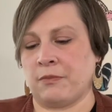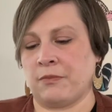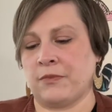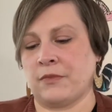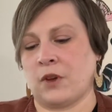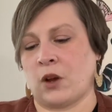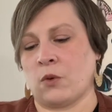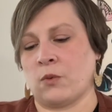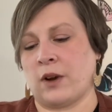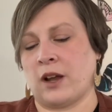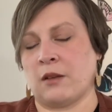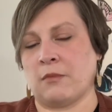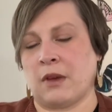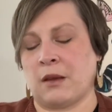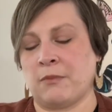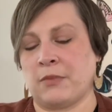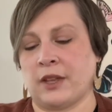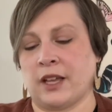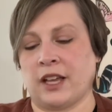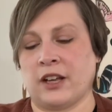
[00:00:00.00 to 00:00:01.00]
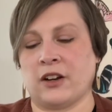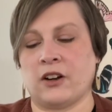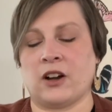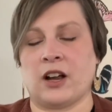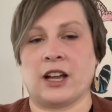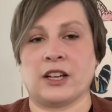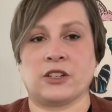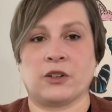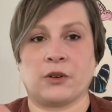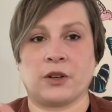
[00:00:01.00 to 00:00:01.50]
around my planner,
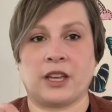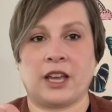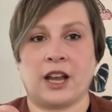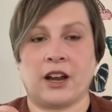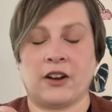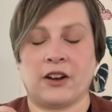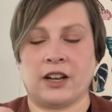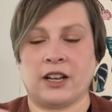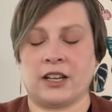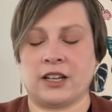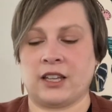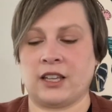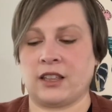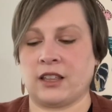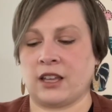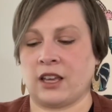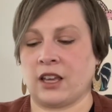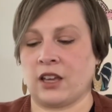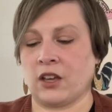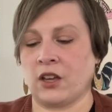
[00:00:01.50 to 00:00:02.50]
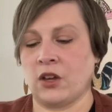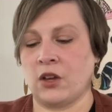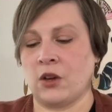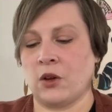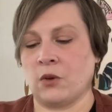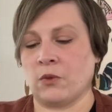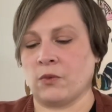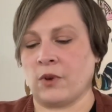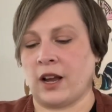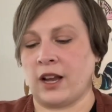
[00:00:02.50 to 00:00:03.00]
I don't carry anything
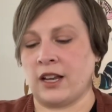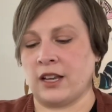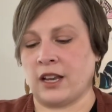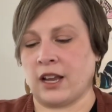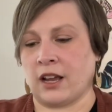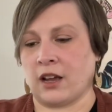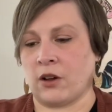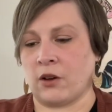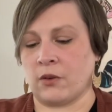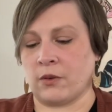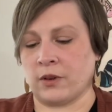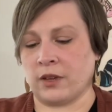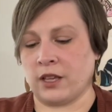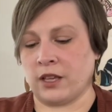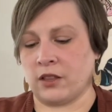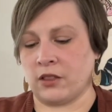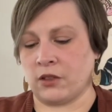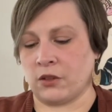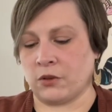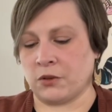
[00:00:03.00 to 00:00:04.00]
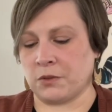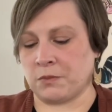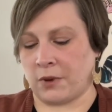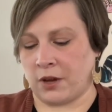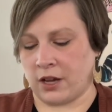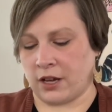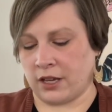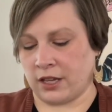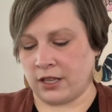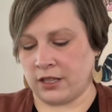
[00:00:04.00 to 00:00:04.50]
right now in those
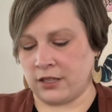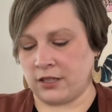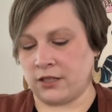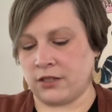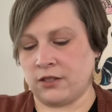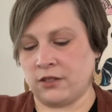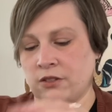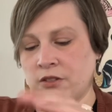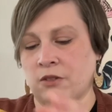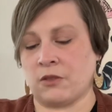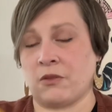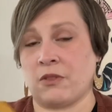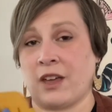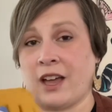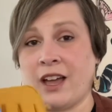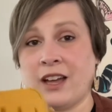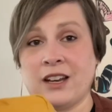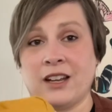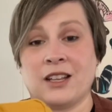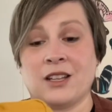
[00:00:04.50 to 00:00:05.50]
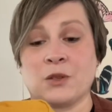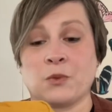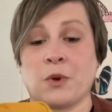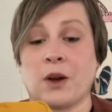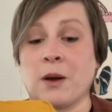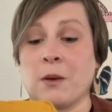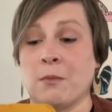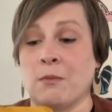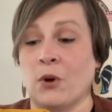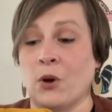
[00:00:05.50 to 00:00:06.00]
pockets. So that is
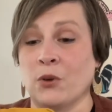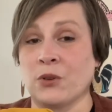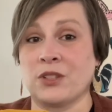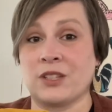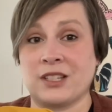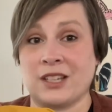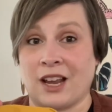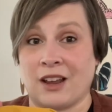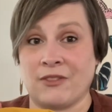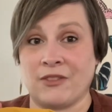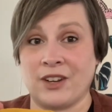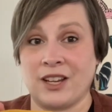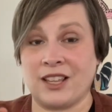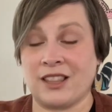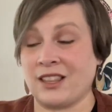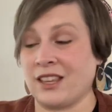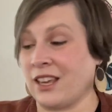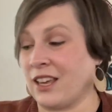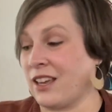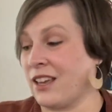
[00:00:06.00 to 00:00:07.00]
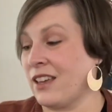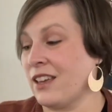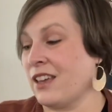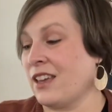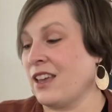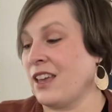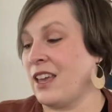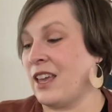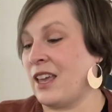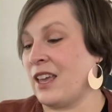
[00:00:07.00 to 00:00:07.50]
where most everything
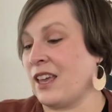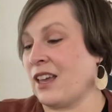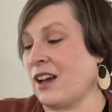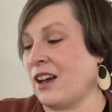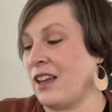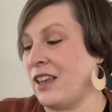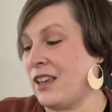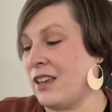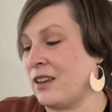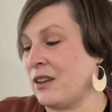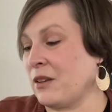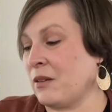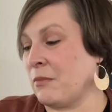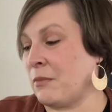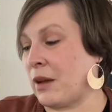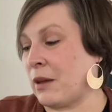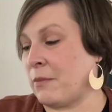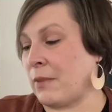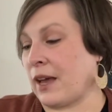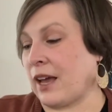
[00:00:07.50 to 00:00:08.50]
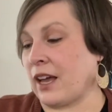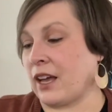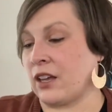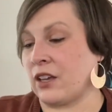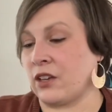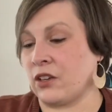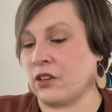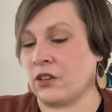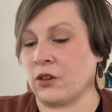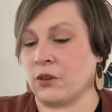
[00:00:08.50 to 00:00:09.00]
in my
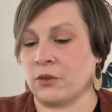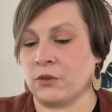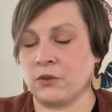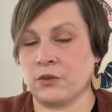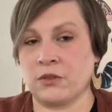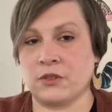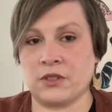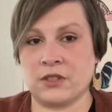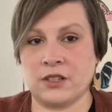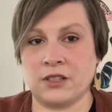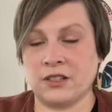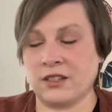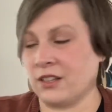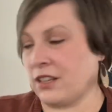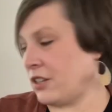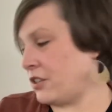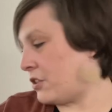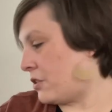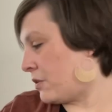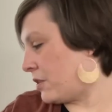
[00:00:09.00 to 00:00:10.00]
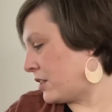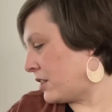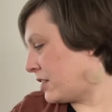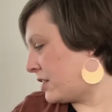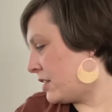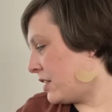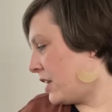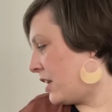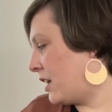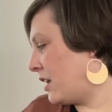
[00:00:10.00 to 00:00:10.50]
bag goes, as you can
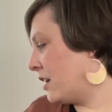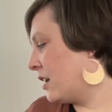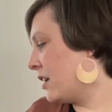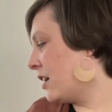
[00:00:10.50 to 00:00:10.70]
see.